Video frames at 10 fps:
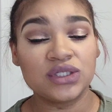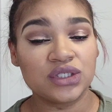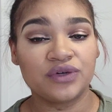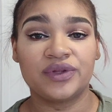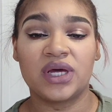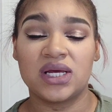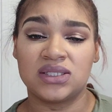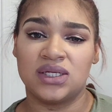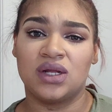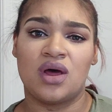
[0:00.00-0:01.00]
register for the
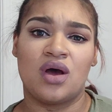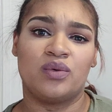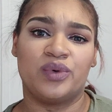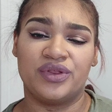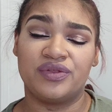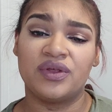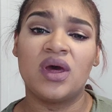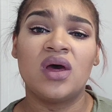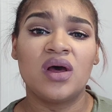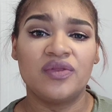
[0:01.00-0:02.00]
HESI along with
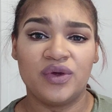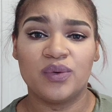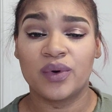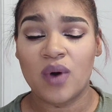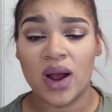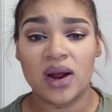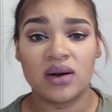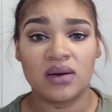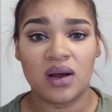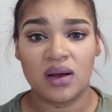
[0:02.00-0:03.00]
the
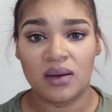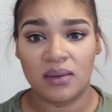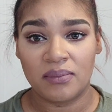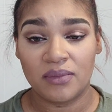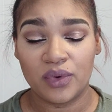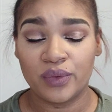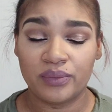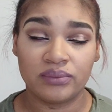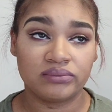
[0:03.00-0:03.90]
required um,